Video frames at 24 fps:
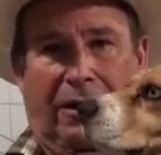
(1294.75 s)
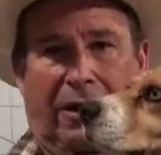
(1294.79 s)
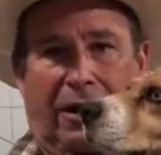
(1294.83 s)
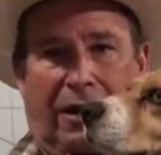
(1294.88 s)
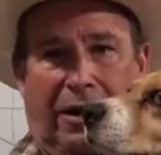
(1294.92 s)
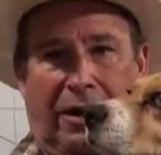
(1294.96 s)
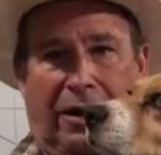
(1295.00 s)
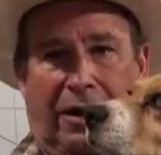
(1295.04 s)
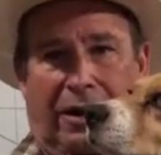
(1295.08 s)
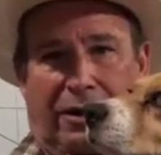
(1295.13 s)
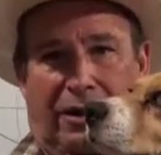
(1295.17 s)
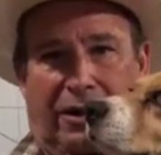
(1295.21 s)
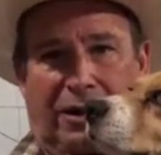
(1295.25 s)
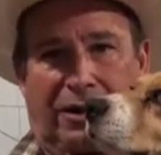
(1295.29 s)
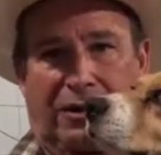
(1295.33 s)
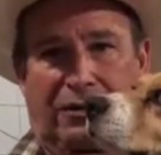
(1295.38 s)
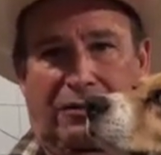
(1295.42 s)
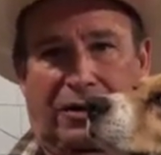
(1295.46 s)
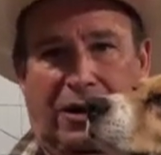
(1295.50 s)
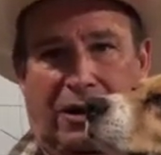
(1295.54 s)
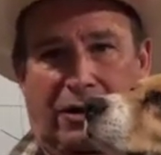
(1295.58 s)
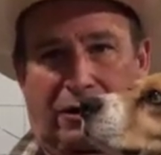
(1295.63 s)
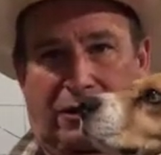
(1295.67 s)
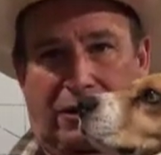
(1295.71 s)
and he's
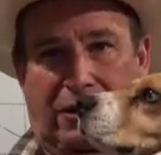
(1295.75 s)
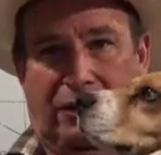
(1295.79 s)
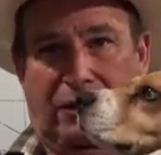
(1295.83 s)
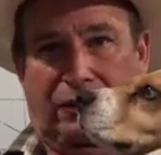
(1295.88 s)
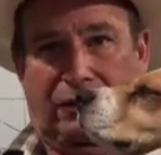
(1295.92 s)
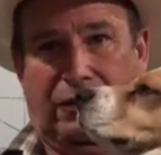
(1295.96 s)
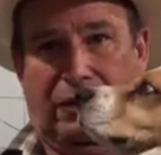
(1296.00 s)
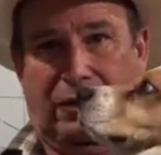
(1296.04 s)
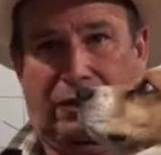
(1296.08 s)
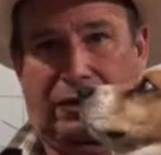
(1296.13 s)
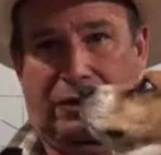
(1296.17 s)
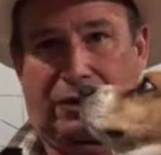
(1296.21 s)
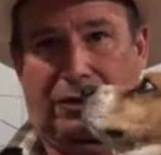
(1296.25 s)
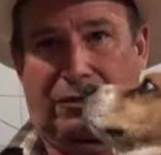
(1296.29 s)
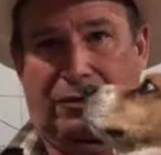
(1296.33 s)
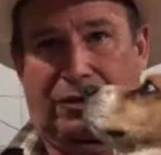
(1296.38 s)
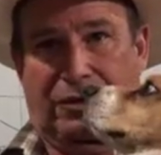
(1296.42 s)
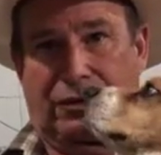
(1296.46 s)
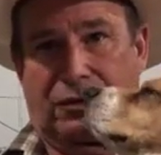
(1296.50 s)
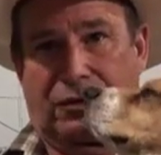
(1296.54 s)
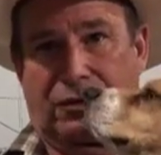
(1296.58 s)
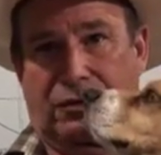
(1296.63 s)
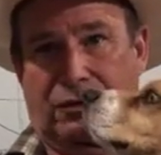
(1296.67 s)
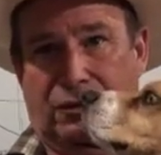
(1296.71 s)
got a nose on him
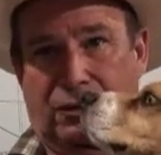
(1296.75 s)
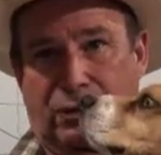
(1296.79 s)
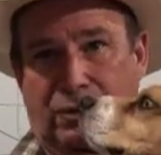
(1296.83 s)
that you just